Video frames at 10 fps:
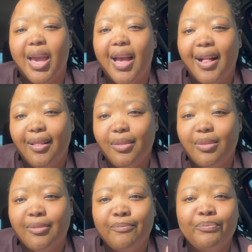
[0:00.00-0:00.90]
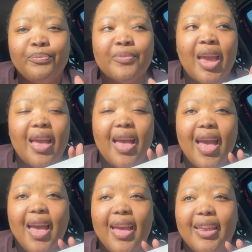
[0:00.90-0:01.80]
health
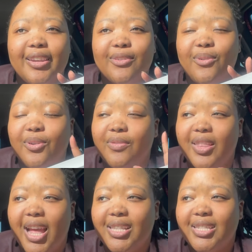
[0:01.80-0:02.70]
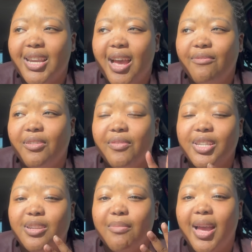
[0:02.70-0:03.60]
and all of that stuff,
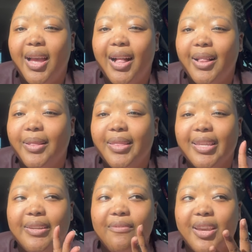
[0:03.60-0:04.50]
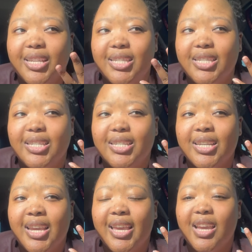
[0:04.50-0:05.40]
invest in my health, invest
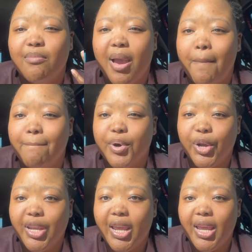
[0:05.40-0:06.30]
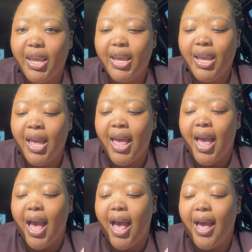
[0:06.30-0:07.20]
in my body,
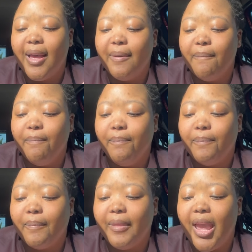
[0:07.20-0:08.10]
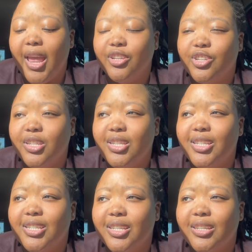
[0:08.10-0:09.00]
and
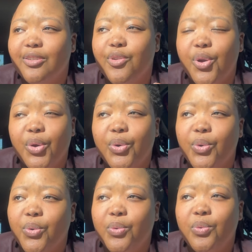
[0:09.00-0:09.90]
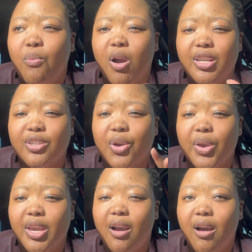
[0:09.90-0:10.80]
just know what is
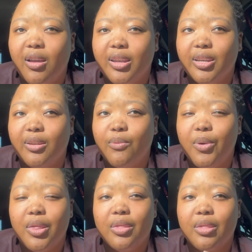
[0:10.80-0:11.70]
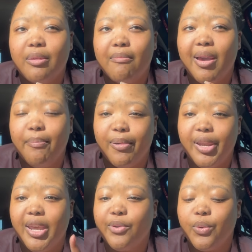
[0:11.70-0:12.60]
going on with my
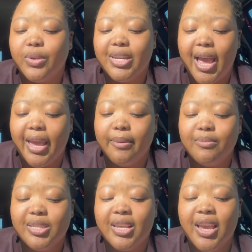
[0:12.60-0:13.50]
body at all times,